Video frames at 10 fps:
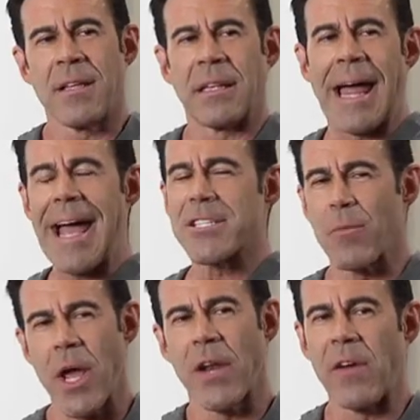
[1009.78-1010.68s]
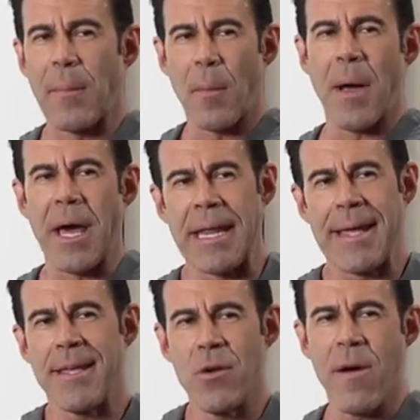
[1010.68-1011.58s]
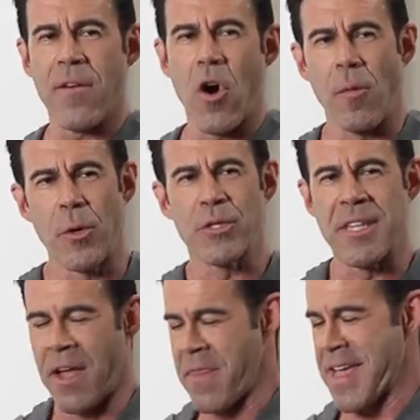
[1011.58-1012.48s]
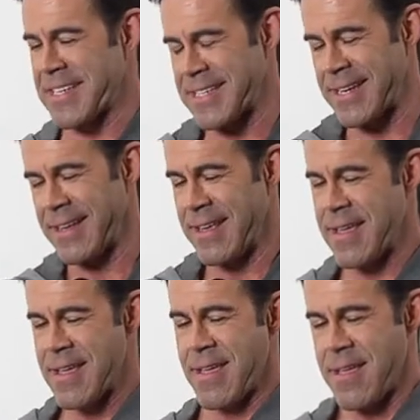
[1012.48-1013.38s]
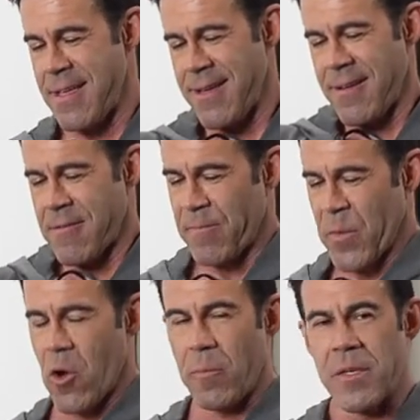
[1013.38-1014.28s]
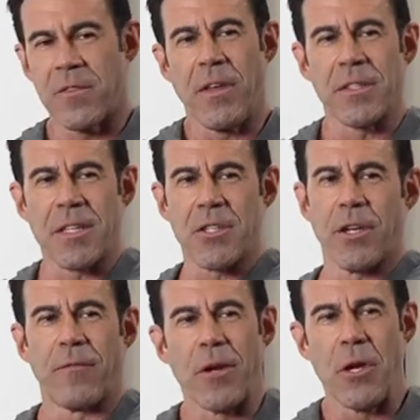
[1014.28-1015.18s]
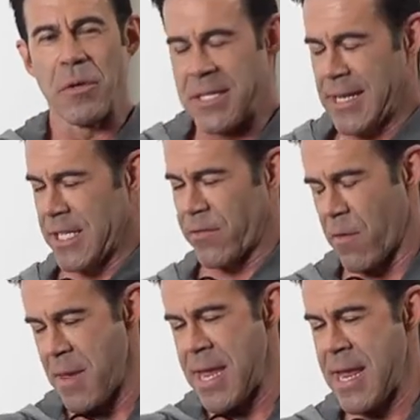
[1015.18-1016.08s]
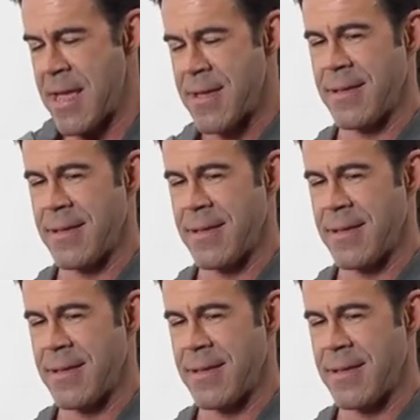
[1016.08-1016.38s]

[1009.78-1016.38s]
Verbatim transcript: Last round of upper body. You have almost done this. I hope this feels as good for you as it does for me.